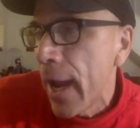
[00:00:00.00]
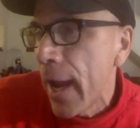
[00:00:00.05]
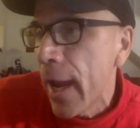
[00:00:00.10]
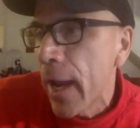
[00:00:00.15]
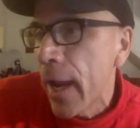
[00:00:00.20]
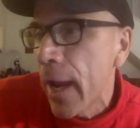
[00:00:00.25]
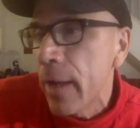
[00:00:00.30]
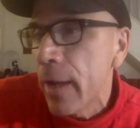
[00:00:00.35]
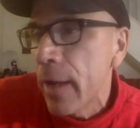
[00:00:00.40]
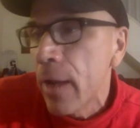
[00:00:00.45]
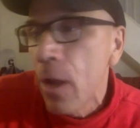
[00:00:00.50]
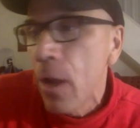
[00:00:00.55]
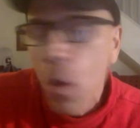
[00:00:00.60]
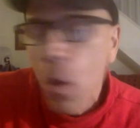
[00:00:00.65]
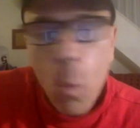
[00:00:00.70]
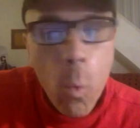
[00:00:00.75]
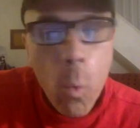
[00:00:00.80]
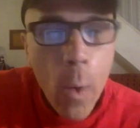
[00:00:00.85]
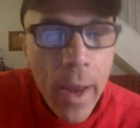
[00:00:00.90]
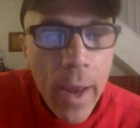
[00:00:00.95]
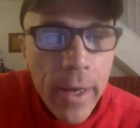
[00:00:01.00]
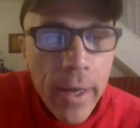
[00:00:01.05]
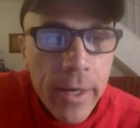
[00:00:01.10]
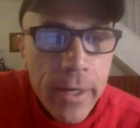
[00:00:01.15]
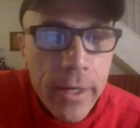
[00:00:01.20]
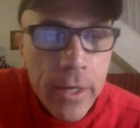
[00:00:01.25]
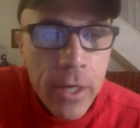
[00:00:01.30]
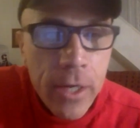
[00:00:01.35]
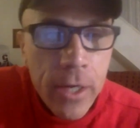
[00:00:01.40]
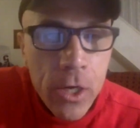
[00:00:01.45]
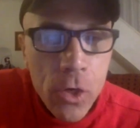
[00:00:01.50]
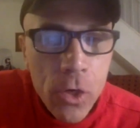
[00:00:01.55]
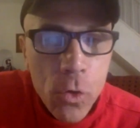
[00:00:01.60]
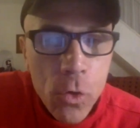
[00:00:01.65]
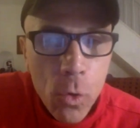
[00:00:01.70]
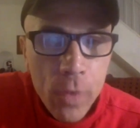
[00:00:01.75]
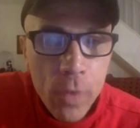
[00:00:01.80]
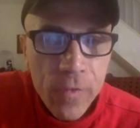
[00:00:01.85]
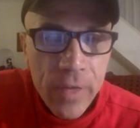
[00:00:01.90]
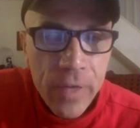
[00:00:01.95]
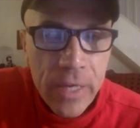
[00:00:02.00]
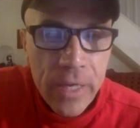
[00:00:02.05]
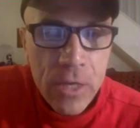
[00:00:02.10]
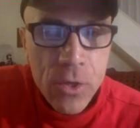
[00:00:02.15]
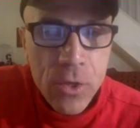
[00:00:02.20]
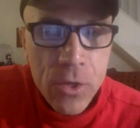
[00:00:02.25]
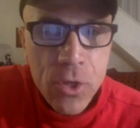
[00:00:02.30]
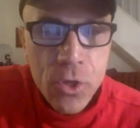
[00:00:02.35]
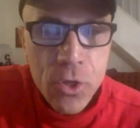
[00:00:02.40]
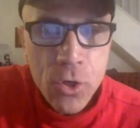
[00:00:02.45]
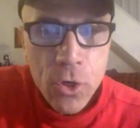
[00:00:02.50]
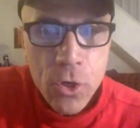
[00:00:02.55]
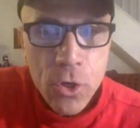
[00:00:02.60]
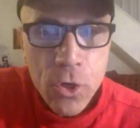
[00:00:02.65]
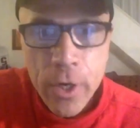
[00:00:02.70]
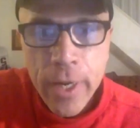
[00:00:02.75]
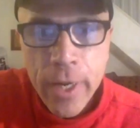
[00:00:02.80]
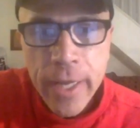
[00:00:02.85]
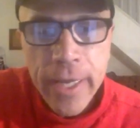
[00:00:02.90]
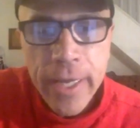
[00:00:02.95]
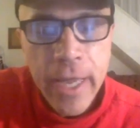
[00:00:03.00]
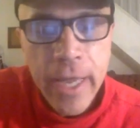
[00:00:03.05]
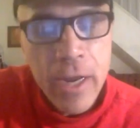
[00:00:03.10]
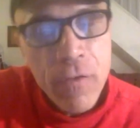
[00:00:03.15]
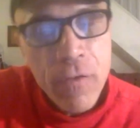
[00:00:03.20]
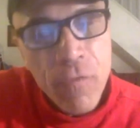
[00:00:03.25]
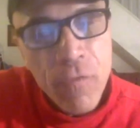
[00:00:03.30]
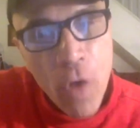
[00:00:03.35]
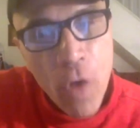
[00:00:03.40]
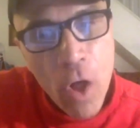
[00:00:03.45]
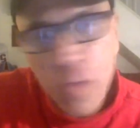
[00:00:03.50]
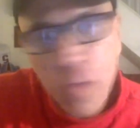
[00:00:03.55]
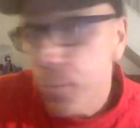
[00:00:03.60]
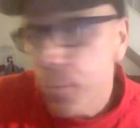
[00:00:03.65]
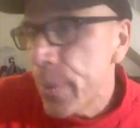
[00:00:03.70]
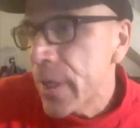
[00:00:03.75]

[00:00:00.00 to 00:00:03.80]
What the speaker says: And when did Northeastern get involved?